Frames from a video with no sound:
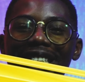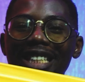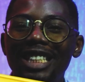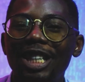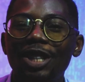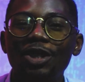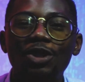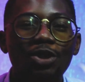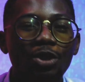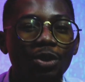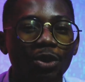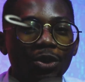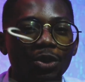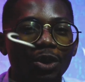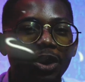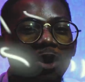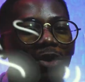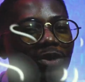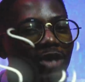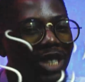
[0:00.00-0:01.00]
Season 2
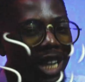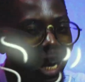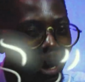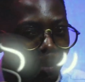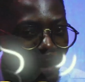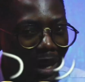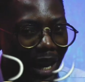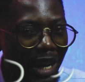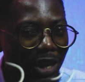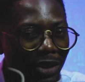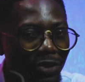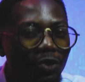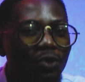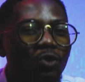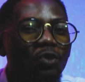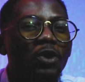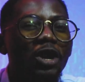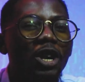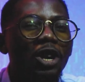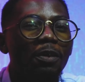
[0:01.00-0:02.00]
of Timeline
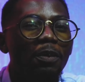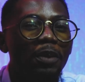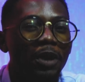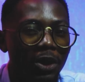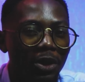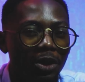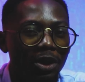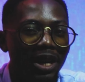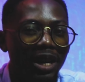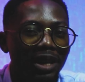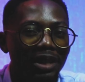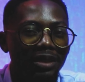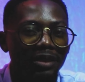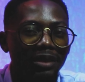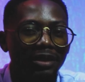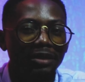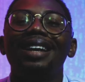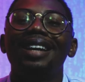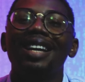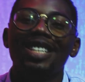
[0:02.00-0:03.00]
will be loaded.
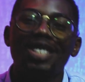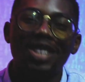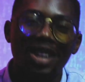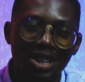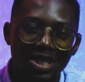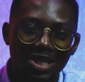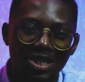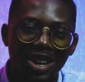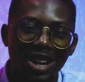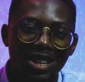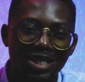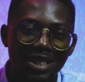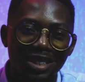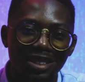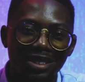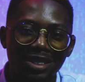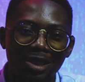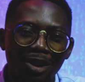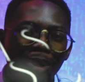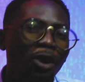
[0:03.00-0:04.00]
Let's get started.
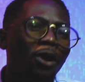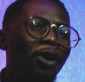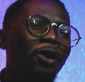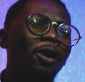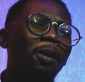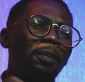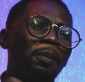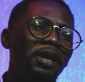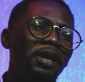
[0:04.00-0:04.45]
Hop